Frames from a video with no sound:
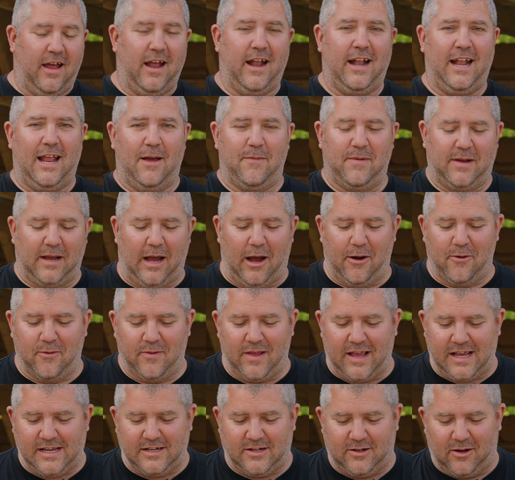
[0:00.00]
And there we go,
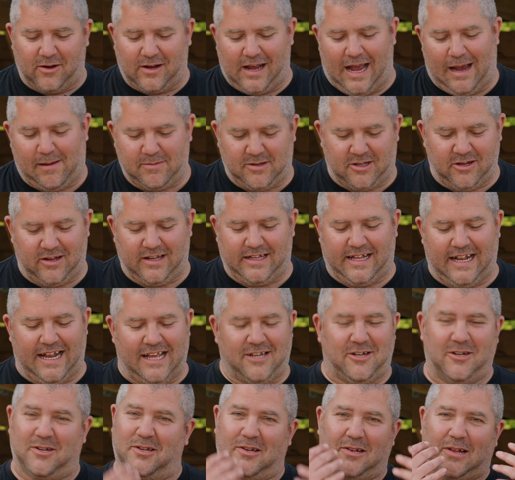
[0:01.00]
these look absolutely
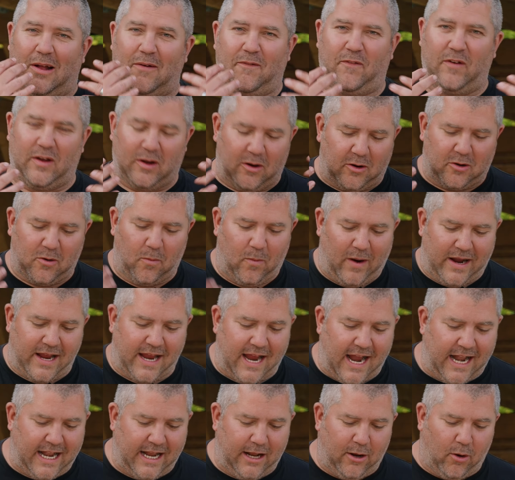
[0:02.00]
delicious. I don't think I can wait any